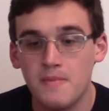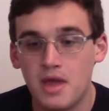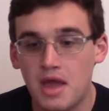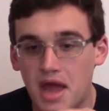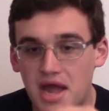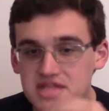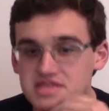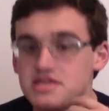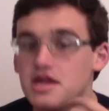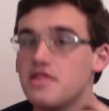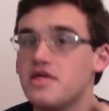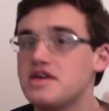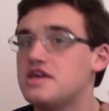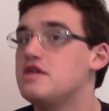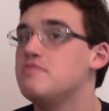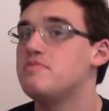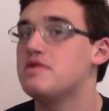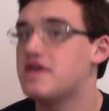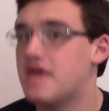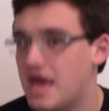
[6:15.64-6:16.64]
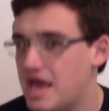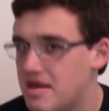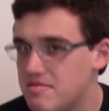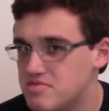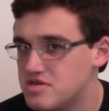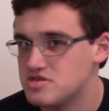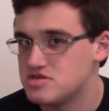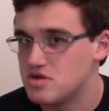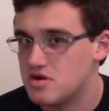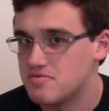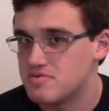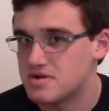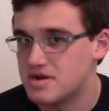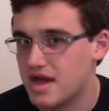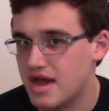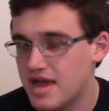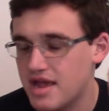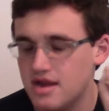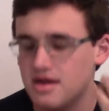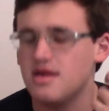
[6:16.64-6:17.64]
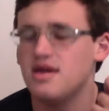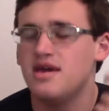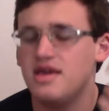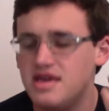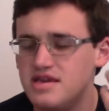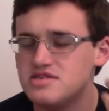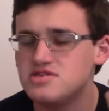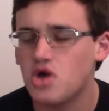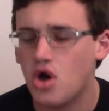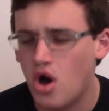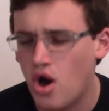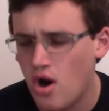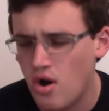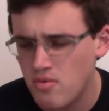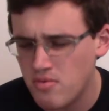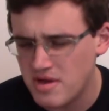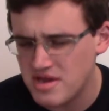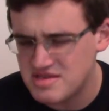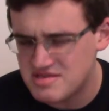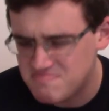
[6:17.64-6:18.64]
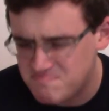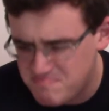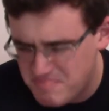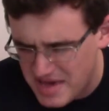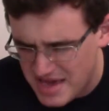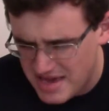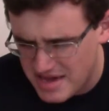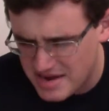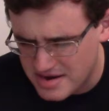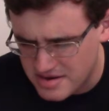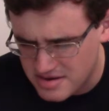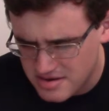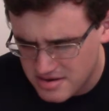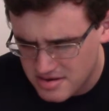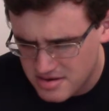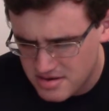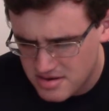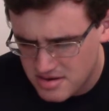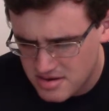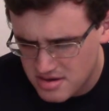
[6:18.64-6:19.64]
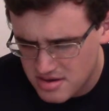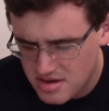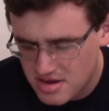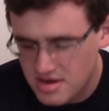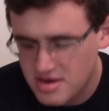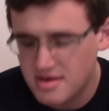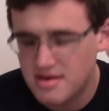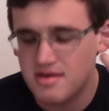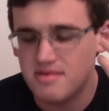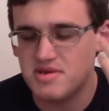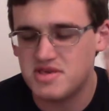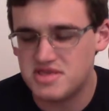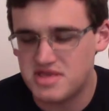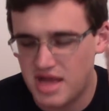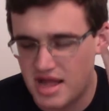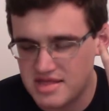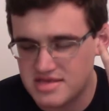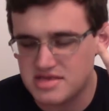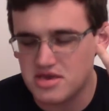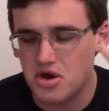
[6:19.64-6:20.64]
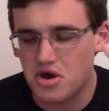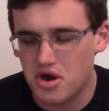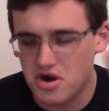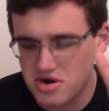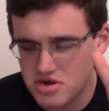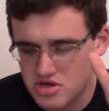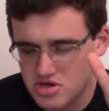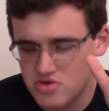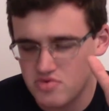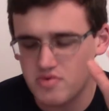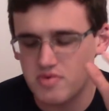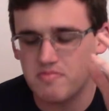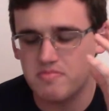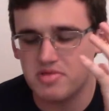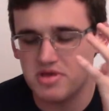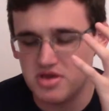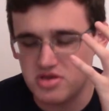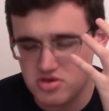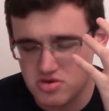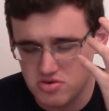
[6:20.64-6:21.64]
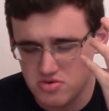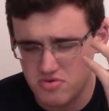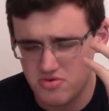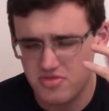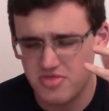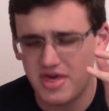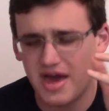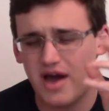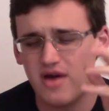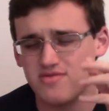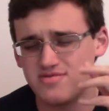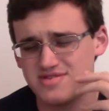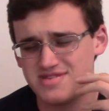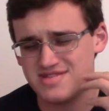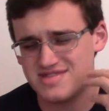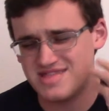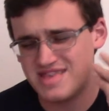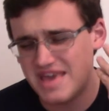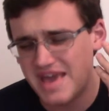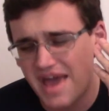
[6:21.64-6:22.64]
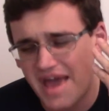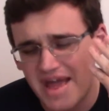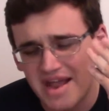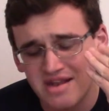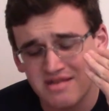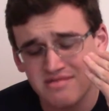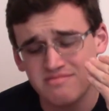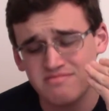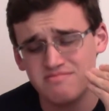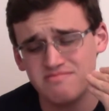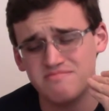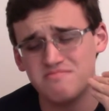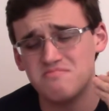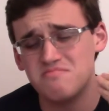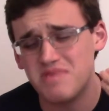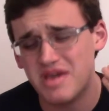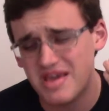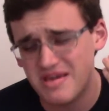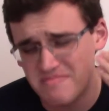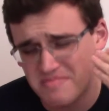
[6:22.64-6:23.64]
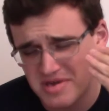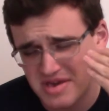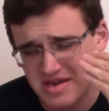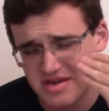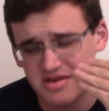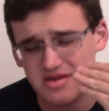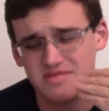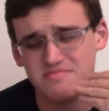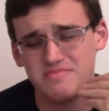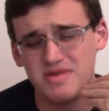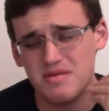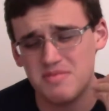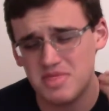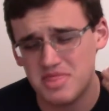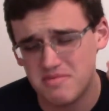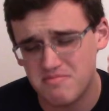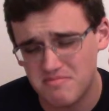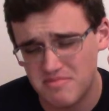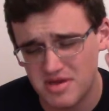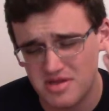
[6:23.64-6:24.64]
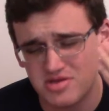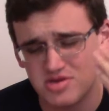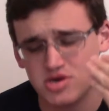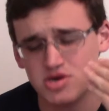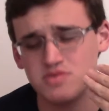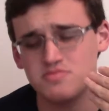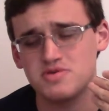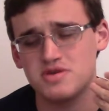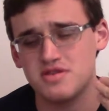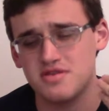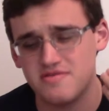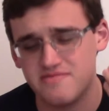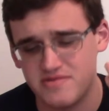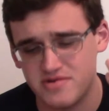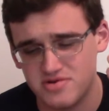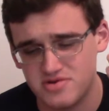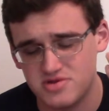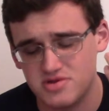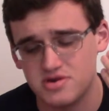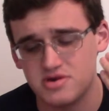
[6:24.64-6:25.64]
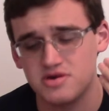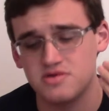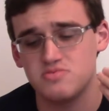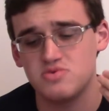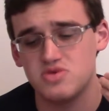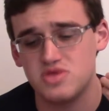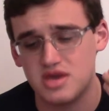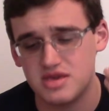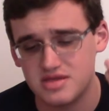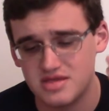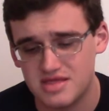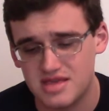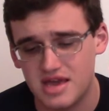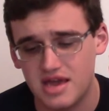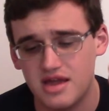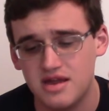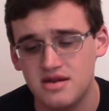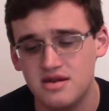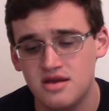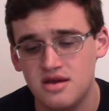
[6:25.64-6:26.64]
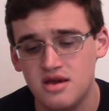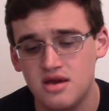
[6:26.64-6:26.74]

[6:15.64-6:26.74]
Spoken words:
It's not like he became this overnight. He's always been, since arguably 2010, maybe the midterms in his first term, 2010.